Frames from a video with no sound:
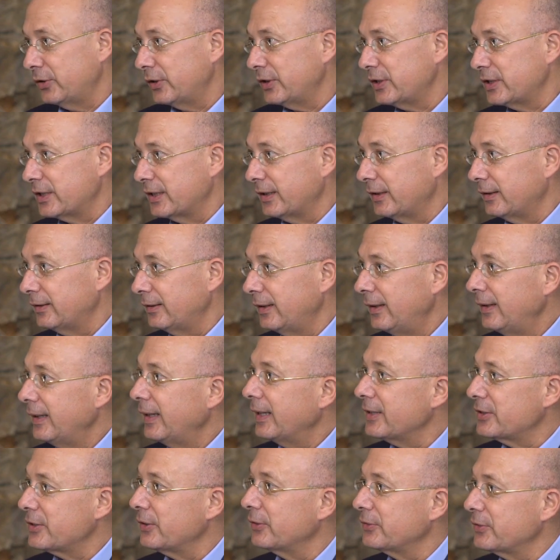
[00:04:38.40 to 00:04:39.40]
Churchill,
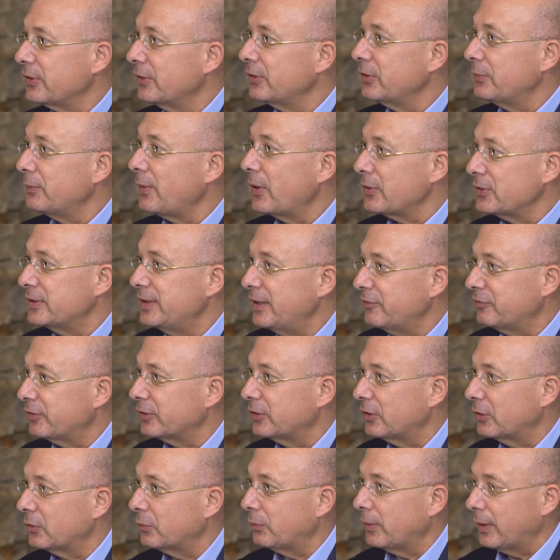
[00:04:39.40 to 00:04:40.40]
is also the most
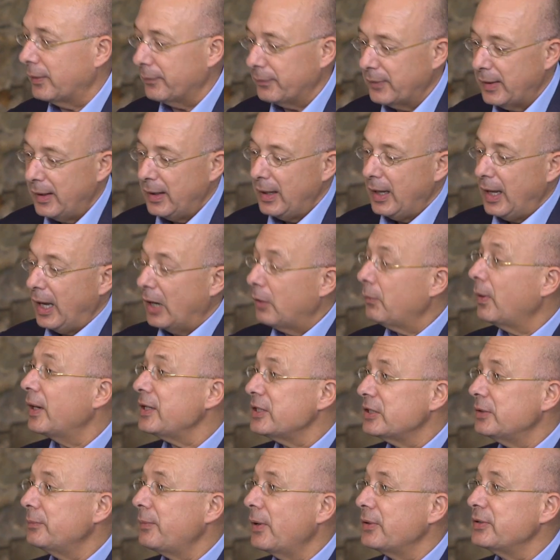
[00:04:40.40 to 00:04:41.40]
difficult one. And
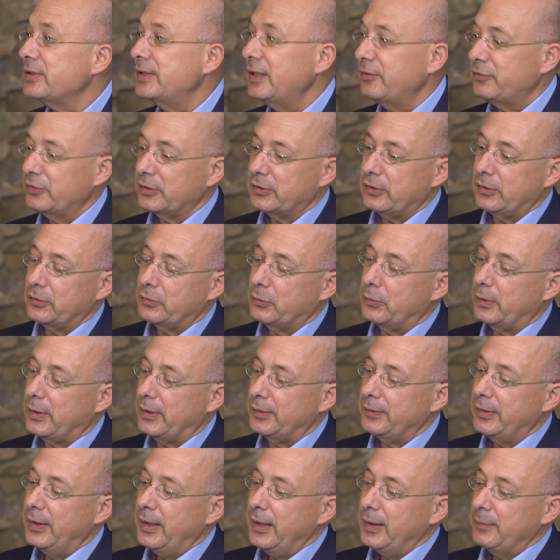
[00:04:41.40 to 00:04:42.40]
why is the most difficult
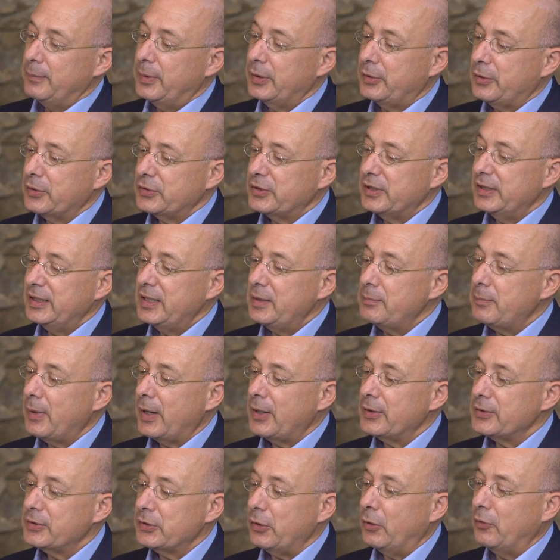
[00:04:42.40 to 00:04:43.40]
one? Because it
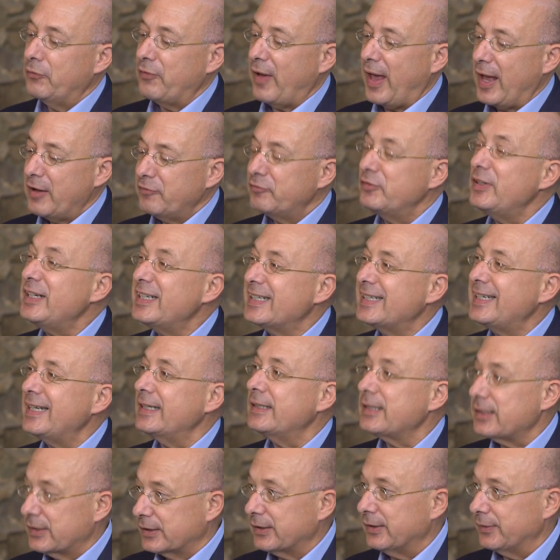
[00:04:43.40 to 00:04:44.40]
demands of every
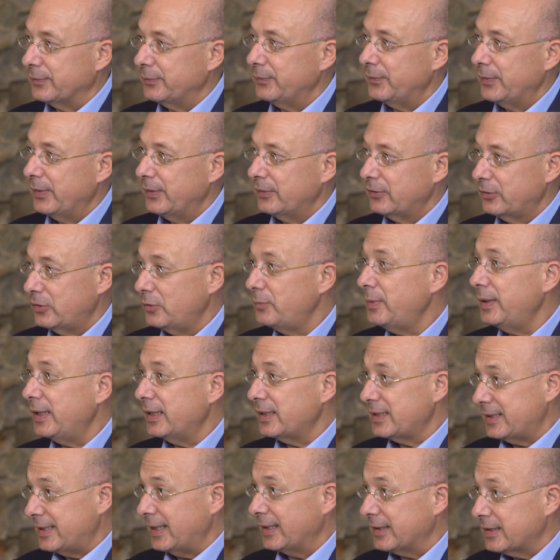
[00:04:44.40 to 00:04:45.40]
citizen to
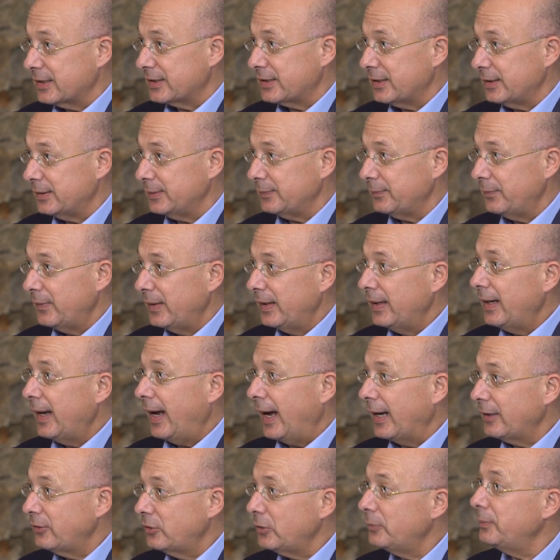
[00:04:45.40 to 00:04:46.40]
be a citizen
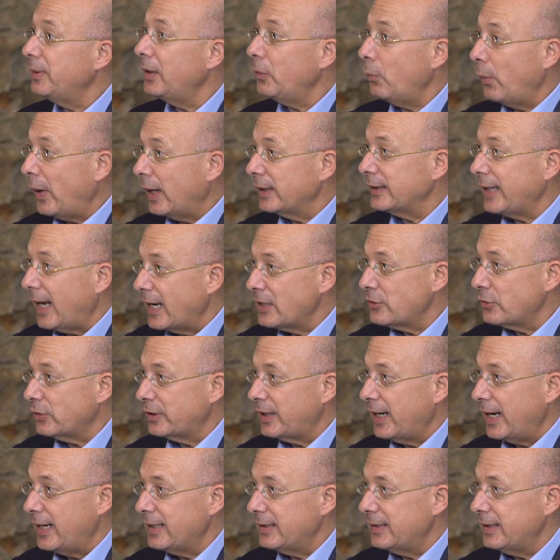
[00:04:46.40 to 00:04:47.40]
and to be well
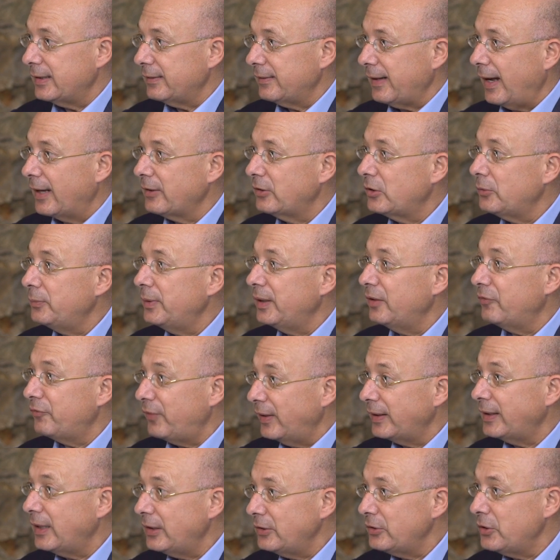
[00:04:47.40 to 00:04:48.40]
educated and to be a
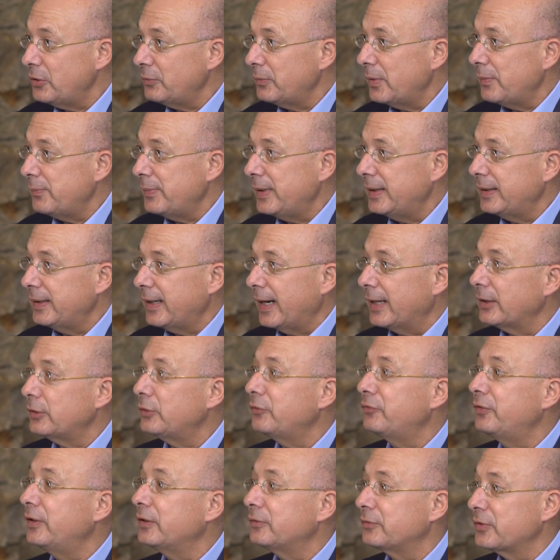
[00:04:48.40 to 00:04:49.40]
thinking human being and
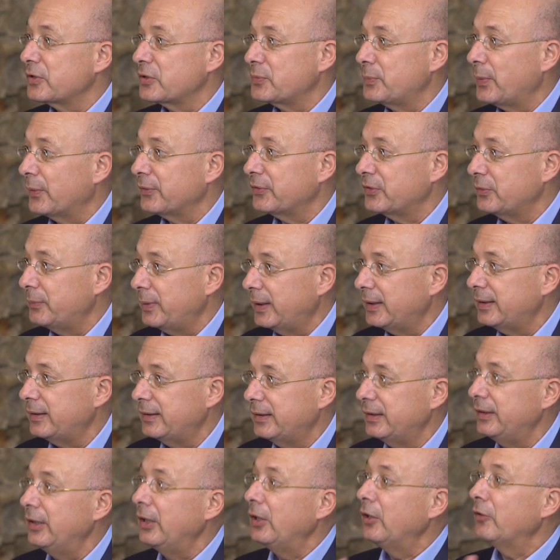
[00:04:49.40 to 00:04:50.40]
to feel
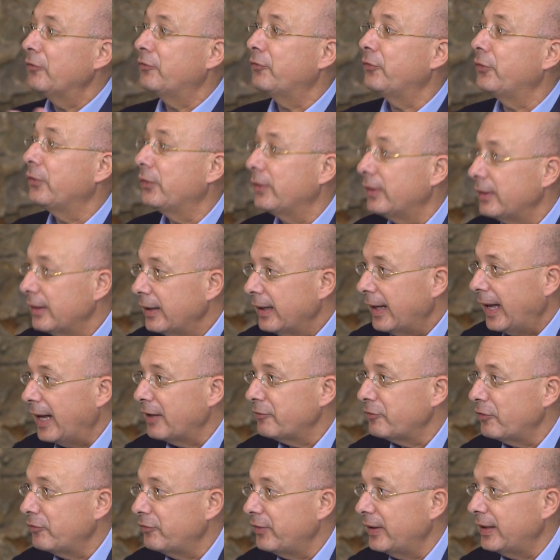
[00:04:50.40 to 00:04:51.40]
responsibility for
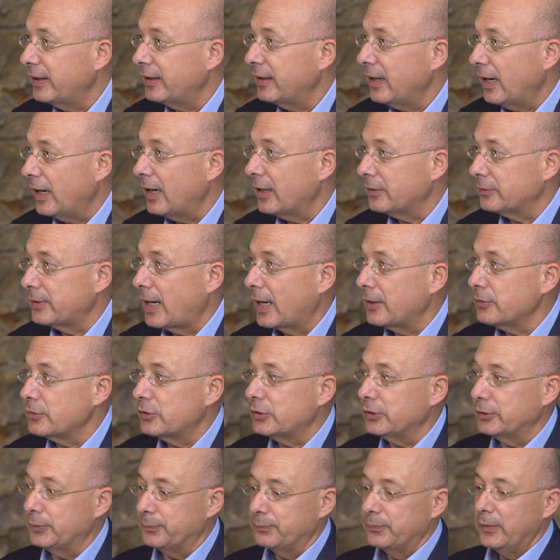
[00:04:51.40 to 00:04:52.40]
everything
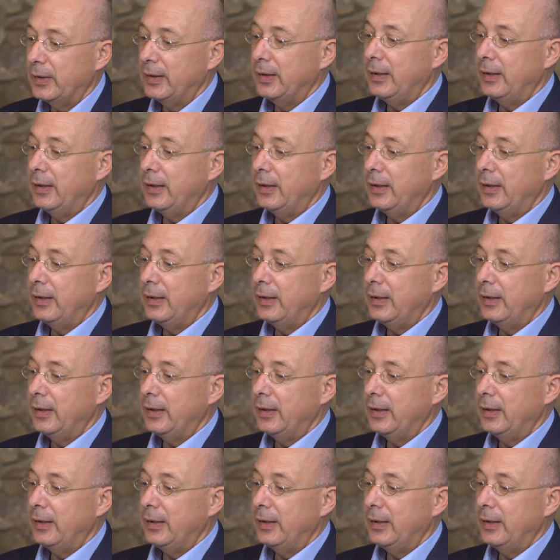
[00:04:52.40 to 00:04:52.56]
around you.